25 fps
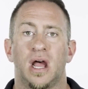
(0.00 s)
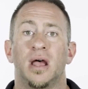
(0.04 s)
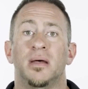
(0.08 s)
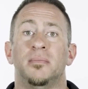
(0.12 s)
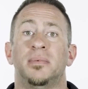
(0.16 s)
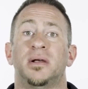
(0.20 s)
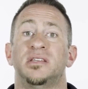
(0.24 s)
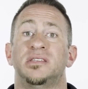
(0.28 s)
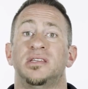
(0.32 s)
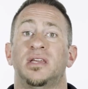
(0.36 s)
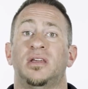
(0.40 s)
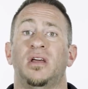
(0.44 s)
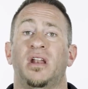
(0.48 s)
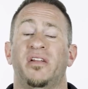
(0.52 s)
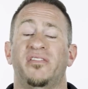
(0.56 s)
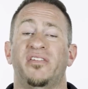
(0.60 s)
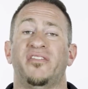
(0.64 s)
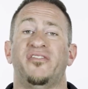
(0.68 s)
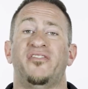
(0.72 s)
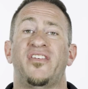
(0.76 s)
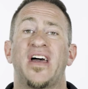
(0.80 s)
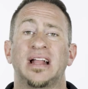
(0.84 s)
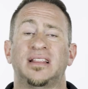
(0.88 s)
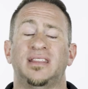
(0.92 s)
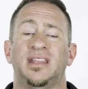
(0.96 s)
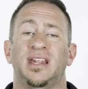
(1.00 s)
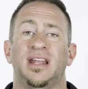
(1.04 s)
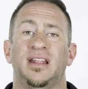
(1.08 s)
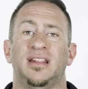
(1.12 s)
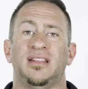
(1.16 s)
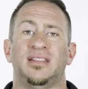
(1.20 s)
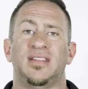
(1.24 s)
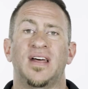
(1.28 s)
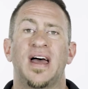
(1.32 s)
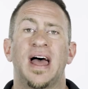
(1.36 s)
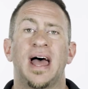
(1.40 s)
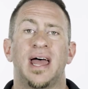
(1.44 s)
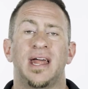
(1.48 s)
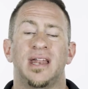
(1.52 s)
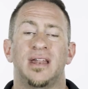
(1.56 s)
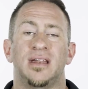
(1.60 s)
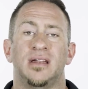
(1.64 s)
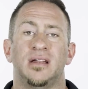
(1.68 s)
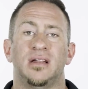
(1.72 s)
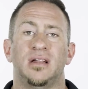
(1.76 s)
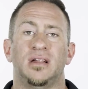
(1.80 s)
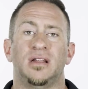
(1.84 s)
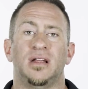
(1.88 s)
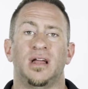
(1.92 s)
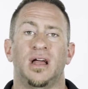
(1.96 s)
because it could have affected it that
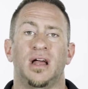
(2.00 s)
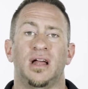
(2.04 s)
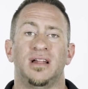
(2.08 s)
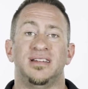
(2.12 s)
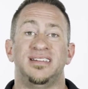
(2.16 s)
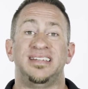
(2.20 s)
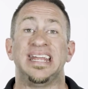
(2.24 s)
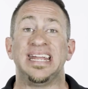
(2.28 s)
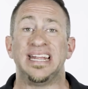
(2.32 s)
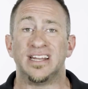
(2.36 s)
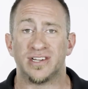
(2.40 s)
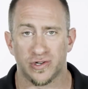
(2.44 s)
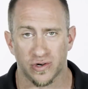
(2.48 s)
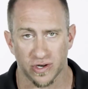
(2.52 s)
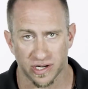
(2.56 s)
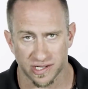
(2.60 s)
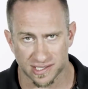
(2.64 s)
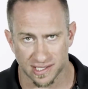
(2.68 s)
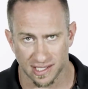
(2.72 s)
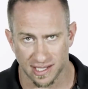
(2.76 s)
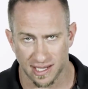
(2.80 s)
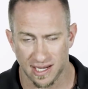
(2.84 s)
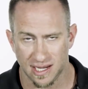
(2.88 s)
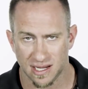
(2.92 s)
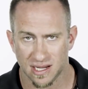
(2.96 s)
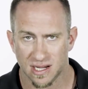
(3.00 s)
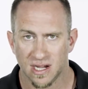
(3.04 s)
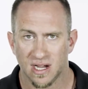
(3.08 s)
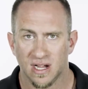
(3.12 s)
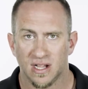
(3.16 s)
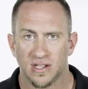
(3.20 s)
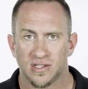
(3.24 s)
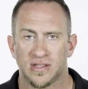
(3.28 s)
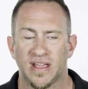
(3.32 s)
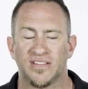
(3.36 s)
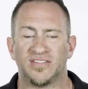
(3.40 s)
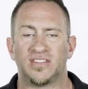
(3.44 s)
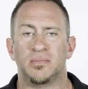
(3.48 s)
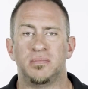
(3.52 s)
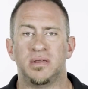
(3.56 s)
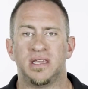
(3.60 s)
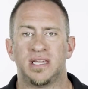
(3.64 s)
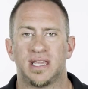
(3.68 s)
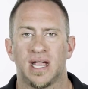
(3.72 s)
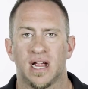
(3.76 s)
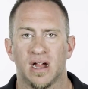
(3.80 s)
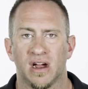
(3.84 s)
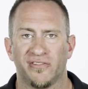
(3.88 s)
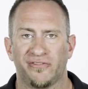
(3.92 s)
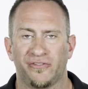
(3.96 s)
dangerously. So you have to be
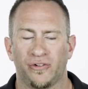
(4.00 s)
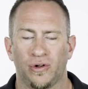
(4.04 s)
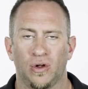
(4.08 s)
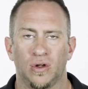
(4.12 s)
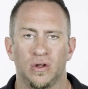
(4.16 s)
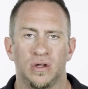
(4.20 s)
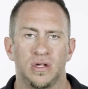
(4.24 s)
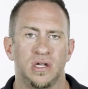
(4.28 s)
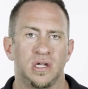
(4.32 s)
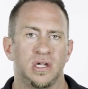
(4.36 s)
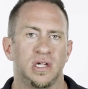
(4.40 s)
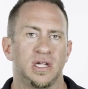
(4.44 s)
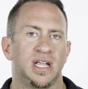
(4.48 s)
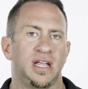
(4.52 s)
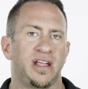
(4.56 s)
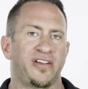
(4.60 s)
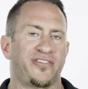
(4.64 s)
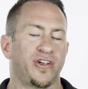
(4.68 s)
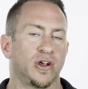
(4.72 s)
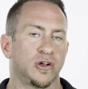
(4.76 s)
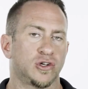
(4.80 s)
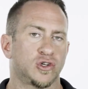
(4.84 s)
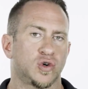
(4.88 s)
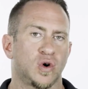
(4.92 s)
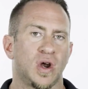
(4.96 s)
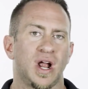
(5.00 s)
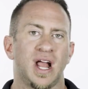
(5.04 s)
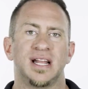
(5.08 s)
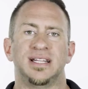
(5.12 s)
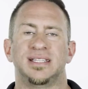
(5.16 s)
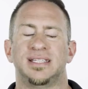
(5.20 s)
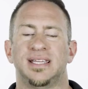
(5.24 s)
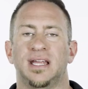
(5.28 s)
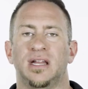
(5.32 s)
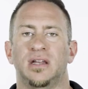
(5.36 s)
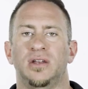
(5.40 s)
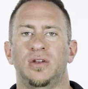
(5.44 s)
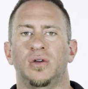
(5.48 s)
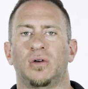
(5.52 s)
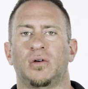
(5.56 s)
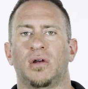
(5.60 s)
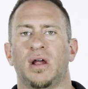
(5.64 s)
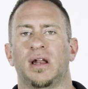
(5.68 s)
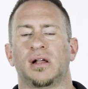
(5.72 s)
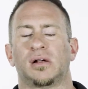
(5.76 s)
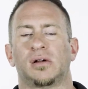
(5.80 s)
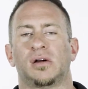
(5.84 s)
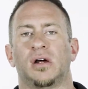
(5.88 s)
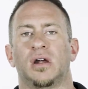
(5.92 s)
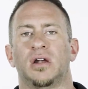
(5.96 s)
careful. If you're trying to get a new
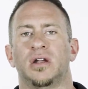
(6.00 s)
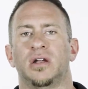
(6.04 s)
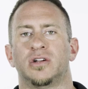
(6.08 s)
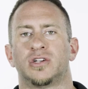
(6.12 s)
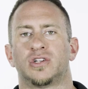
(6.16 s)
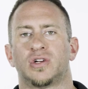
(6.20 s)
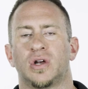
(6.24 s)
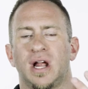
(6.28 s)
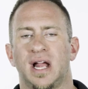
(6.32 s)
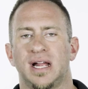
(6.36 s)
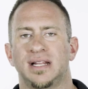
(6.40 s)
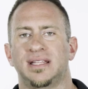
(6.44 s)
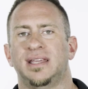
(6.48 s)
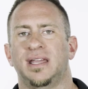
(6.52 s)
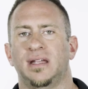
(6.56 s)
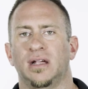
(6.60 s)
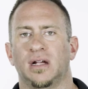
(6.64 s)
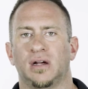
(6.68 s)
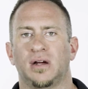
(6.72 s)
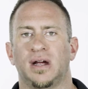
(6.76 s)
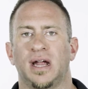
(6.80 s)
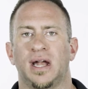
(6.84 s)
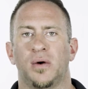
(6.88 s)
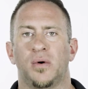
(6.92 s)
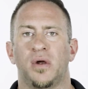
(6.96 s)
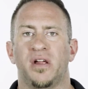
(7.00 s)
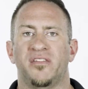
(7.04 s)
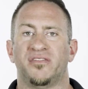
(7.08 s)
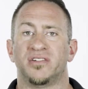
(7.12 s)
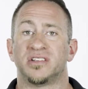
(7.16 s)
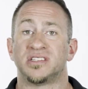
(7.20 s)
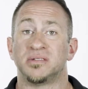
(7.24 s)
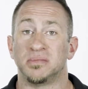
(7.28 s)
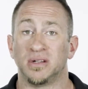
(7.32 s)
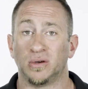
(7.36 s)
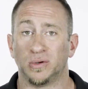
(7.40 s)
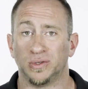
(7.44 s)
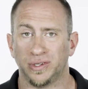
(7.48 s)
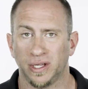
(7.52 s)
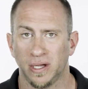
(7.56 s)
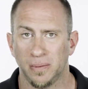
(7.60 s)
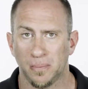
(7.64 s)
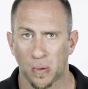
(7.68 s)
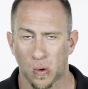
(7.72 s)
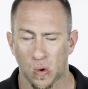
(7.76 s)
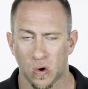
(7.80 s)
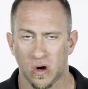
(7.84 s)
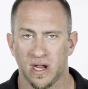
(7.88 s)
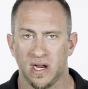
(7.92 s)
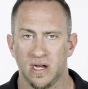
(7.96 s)
credit card or you're trying to get your credit run for something really
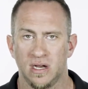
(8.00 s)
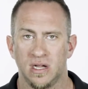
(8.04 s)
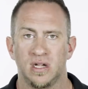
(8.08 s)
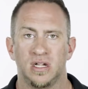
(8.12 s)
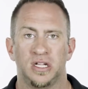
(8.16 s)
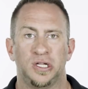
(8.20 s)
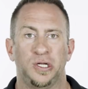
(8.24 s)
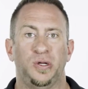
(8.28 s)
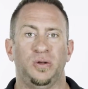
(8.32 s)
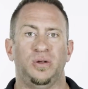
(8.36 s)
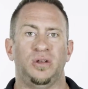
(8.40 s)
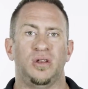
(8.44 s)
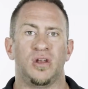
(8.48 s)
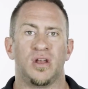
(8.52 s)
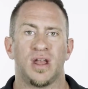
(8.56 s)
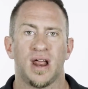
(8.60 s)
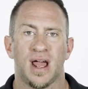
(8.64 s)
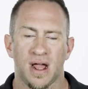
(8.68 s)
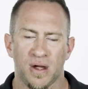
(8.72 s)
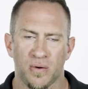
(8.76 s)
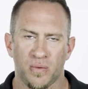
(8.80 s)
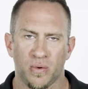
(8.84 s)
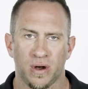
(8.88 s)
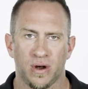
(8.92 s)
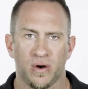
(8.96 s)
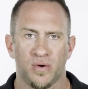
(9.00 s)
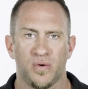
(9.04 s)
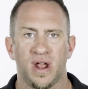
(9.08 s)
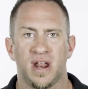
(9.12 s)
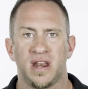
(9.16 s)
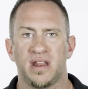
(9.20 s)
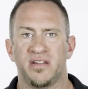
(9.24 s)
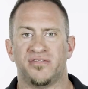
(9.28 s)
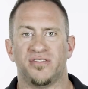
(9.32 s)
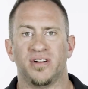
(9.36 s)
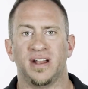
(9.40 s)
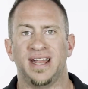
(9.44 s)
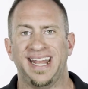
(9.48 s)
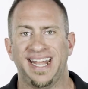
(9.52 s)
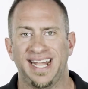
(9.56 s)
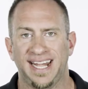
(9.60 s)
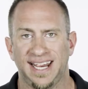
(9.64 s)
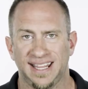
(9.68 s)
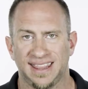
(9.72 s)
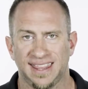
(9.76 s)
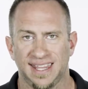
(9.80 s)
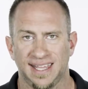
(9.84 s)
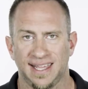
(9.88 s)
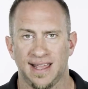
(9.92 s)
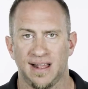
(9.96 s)
important, you do not want to run it for
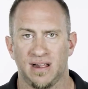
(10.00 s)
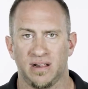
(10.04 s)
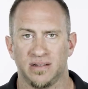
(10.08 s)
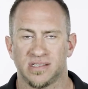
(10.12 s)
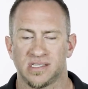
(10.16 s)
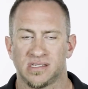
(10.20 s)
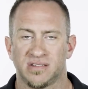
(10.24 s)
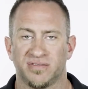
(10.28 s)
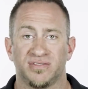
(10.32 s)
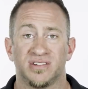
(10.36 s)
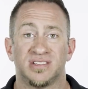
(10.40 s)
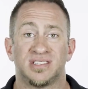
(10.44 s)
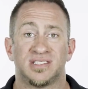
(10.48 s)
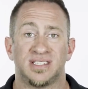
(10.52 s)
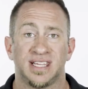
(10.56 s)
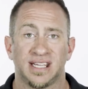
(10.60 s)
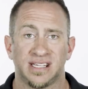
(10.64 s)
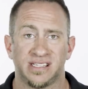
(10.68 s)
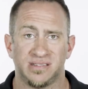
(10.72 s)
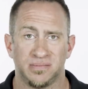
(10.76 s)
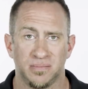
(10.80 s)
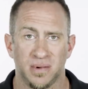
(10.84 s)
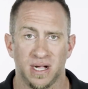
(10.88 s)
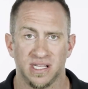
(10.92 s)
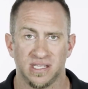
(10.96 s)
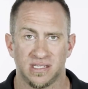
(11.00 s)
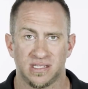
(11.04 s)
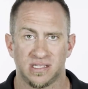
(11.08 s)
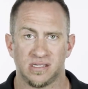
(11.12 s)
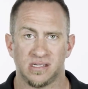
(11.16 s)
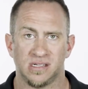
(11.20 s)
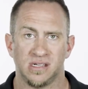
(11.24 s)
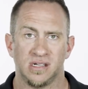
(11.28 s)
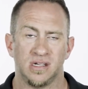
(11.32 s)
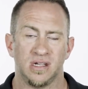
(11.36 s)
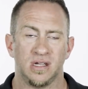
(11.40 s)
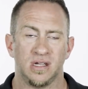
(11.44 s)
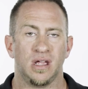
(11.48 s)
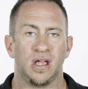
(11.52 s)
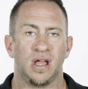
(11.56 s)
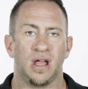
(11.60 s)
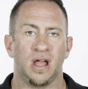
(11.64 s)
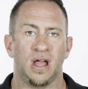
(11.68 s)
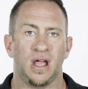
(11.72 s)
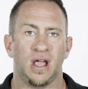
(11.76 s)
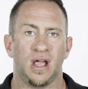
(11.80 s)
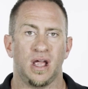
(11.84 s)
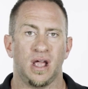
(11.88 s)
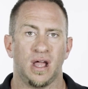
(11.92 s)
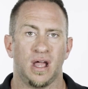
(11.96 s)
anything else for 6 months
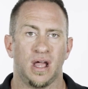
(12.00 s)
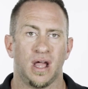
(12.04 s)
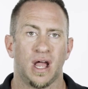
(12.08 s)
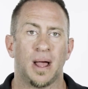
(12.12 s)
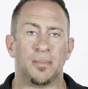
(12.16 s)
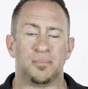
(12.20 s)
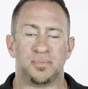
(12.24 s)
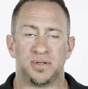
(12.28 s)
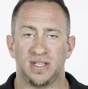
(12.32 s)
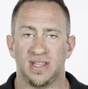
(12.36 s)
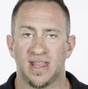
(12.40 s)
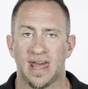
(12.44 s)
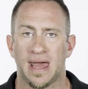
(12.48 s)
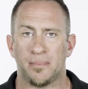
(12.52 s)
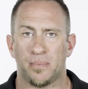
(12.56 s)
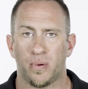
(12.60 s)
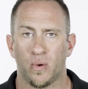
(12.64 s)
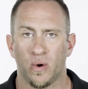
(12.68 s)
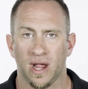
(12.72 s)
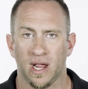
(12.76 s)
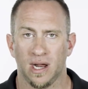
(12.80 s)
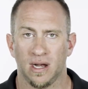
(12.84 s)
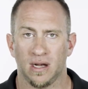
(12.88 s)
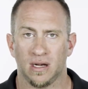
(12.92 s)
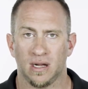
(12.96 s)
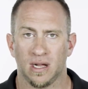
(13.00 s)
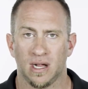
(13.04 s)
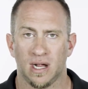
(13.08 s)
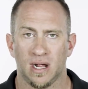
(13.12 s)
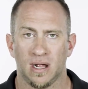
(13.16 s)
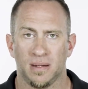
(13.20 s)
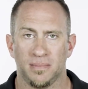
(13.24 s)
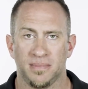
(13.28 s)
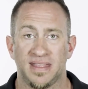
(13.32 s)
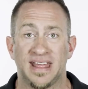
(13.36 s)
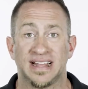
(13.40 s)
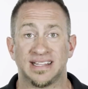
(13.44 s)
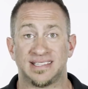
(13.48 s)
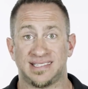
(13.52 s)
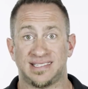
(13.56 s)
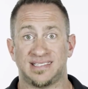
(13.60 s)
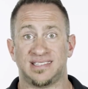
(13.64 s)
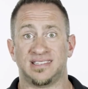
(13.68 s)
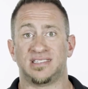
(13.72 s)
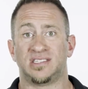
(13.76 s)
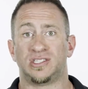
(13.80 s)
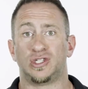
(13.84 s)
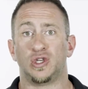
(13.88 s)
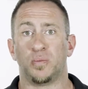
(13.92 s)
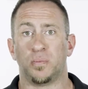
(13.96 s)
up to that point. And that's
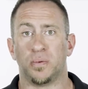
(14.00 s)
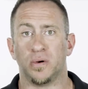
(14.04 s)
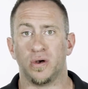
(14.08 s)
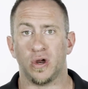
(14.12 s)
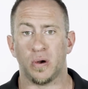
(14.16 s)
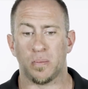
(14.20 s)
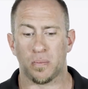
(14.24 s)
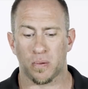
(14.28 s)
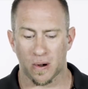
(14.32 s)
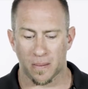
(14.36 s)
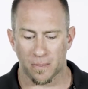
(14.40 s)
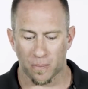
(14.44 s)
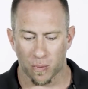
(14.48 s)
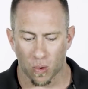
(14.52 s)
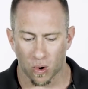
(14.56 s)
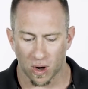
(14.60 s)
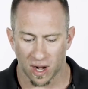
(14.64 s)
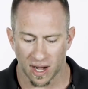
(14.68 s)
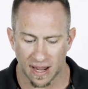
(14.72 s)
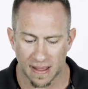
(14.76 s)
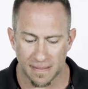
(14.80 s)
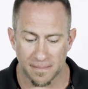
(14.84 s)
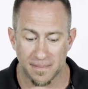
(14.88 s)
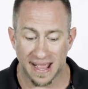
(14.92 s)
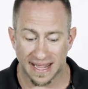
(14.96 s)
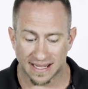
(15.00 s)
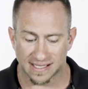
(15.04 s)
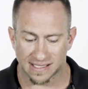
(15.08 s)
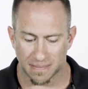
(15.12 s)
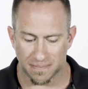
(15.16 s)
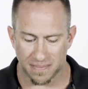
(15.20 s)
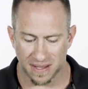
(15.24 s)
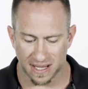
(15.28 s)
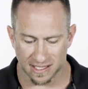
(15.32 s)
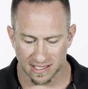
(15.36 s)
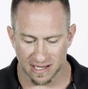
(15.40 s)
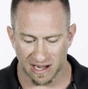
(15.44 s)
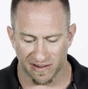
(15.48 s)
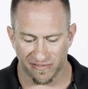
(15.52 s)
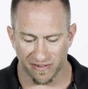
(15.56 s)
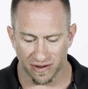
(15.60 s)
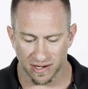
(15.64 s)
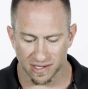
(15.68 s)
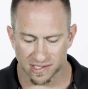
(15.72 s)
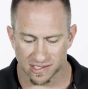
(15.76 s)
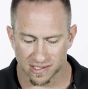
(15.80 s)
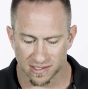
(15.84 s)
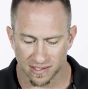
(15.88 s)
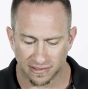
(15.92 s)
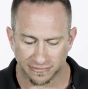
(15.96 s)
super duper important. It makes a big
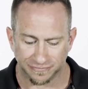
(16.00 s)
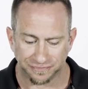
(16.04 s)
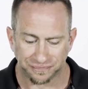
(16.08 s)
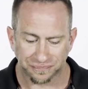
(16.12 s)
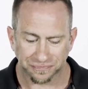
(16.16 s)
difference.